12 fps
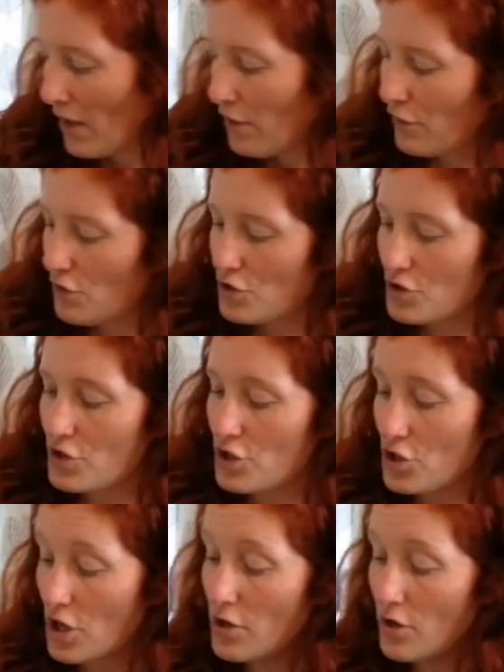So just to
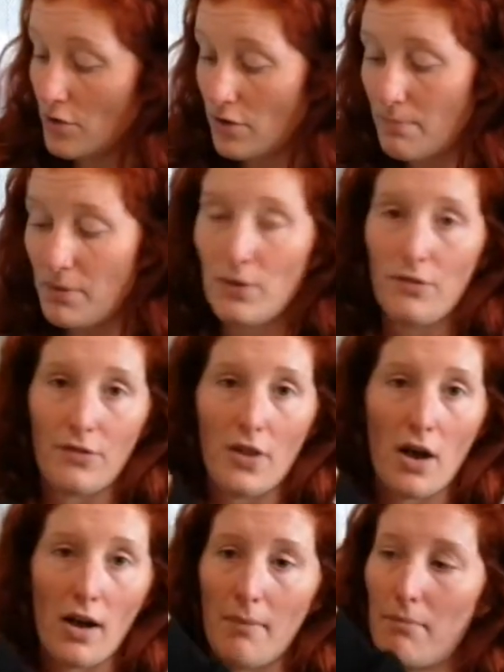show you the boots
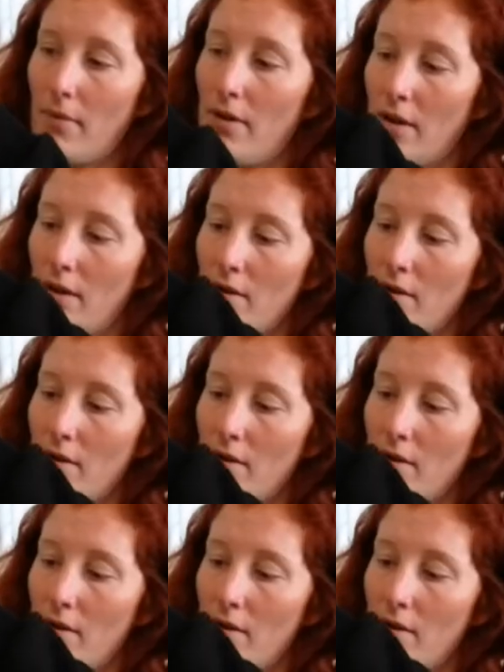that I'm